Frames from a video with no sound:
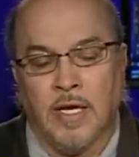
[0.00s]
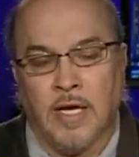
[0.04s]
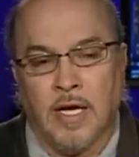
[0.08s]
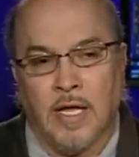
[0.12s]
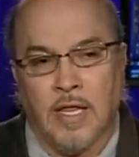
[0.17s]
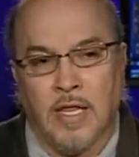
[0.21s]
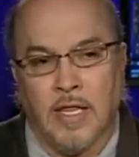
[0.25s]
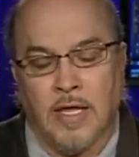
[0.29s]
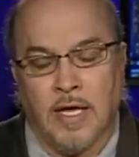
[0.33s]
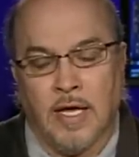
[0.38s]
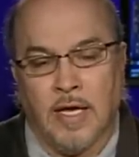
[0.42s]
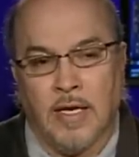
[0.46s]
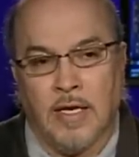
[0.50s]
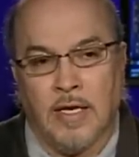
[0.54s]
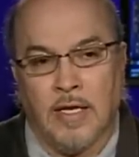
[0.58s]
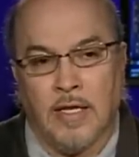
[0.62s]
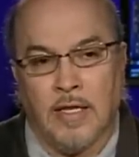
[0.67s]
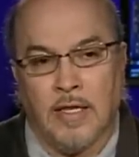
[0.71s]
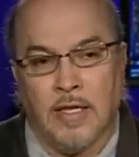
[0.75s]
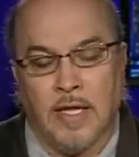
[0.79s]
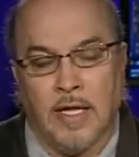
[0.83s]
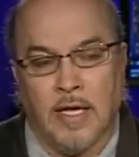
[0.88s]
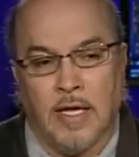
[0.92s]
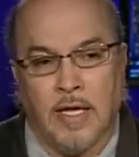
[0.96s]
and then
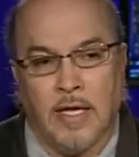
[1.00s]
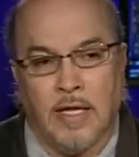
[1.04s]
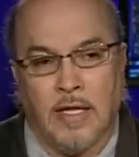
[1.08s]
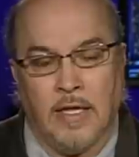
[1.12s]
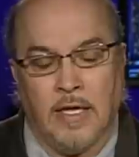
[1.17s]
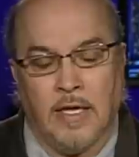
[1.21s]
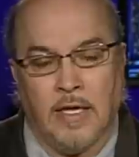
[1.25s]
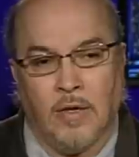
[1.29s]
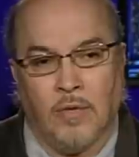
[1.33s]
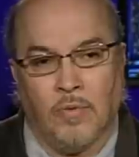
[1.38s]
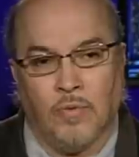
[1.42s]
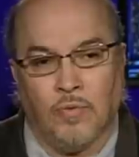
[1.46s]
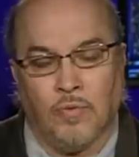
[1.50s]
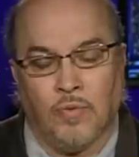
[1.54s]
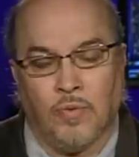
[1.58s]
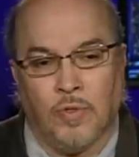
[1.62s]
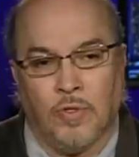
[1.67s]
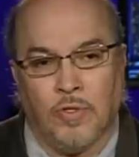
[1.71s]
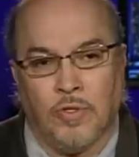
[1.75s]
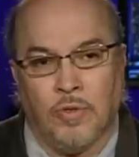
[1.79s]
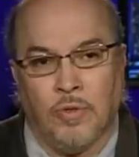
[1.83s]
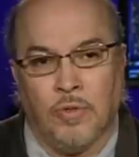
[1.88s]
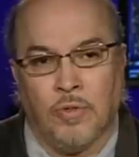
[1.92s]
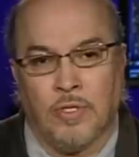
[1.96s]
they, they don't
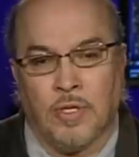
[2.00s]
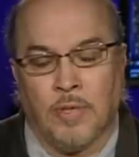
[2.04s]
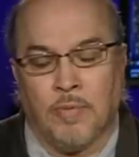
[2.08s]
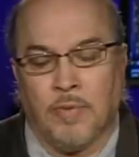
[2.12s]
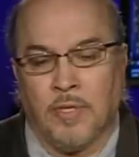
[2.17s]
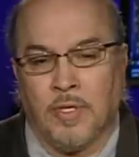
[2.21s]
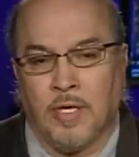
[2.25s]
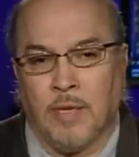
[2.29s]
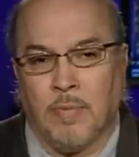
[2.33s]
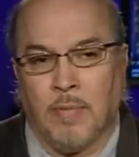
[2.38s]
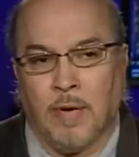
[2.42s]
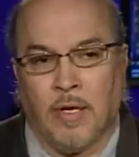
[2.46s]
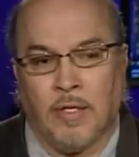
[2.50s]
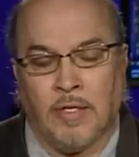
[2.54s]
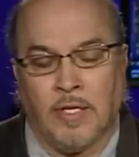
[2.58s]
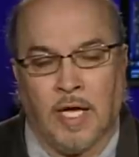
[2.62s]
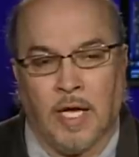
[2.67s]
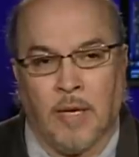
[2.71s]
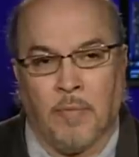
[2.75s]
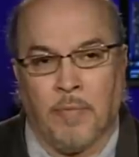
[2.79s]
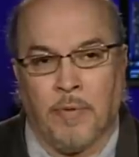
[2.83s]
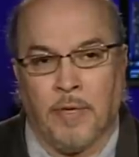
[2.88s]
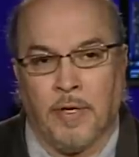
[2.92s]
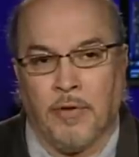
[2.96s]
want to do something about
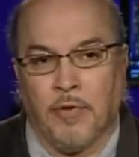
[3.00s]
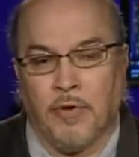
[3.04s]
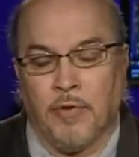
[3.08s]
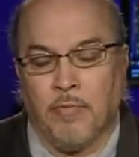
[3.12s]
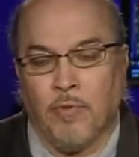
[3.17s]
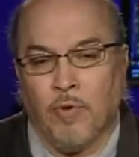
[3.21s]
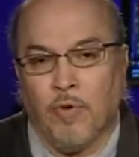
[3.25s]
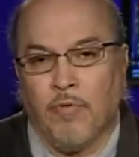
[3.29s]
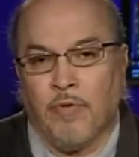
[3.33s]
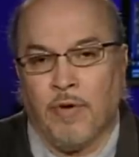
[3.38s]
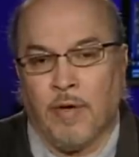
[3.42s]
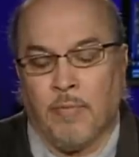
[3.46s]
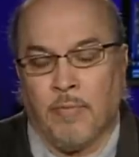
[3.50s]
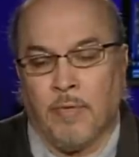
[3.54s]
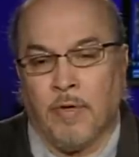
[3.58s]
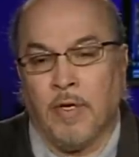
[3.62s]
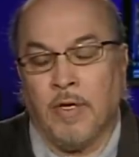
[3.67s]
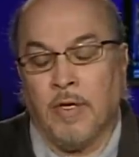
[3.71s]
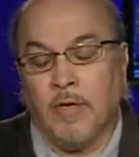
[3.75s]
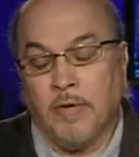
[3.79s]
helping remove him.